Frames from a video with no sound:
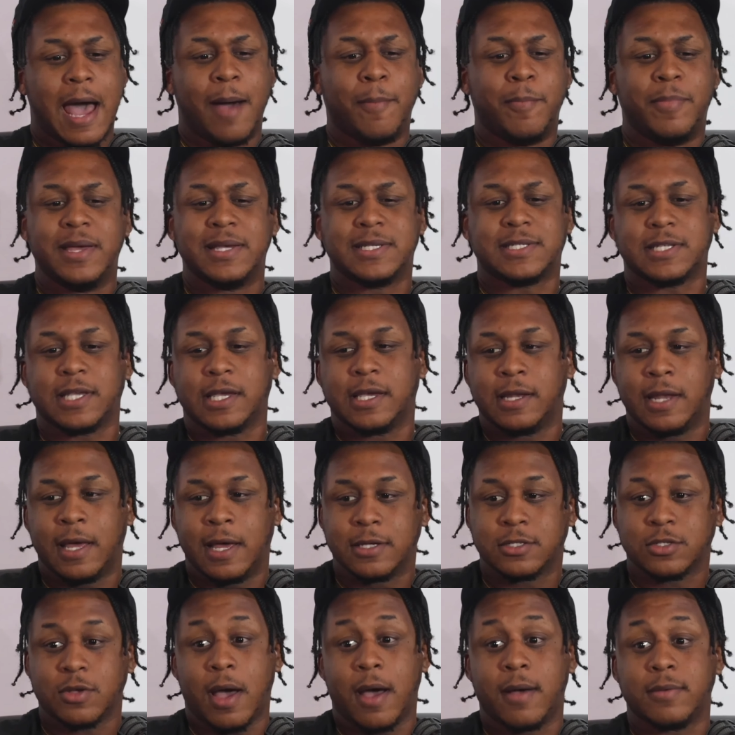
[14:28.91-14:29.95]
I've been seeing
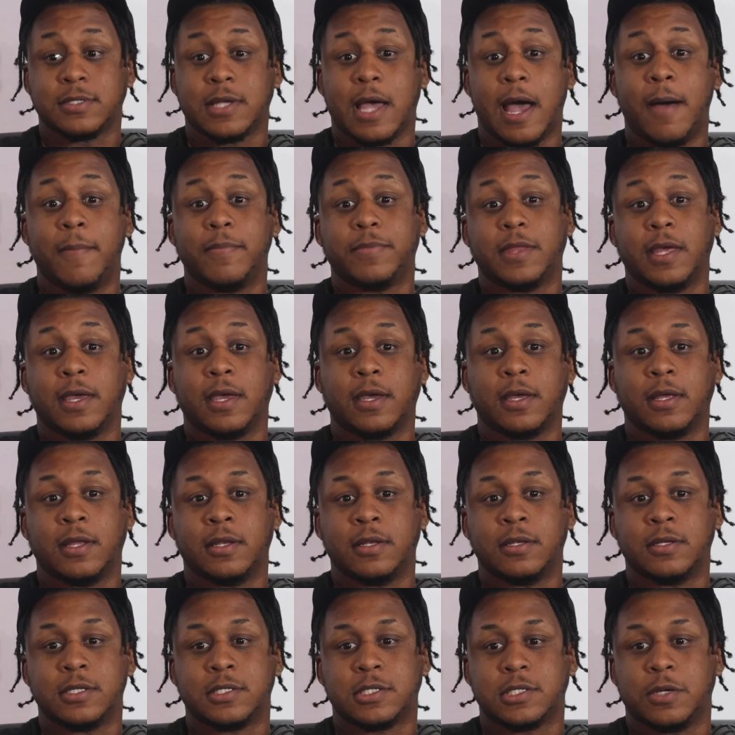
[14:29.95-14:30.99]
that. So I was like, I'm
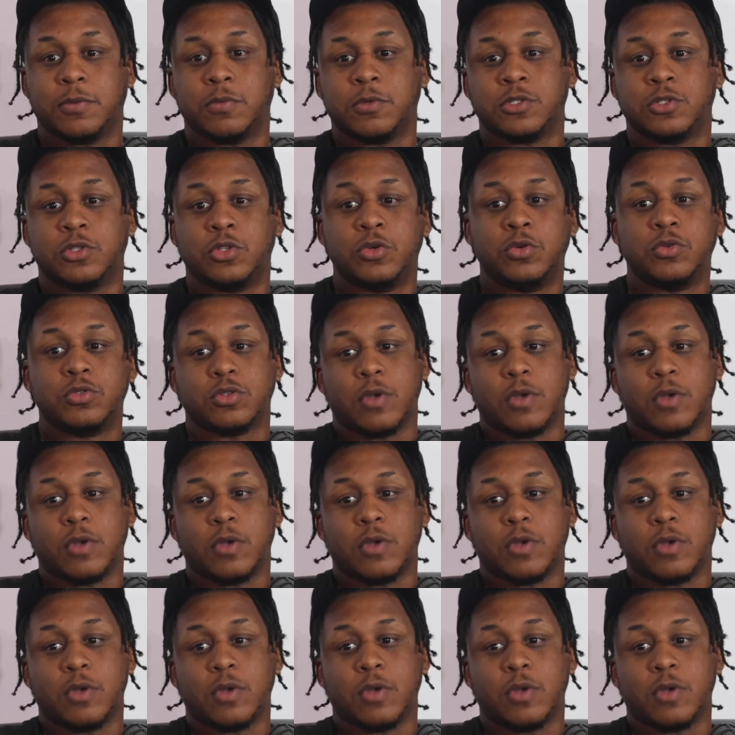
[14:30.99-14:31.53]
thinking the shit was new.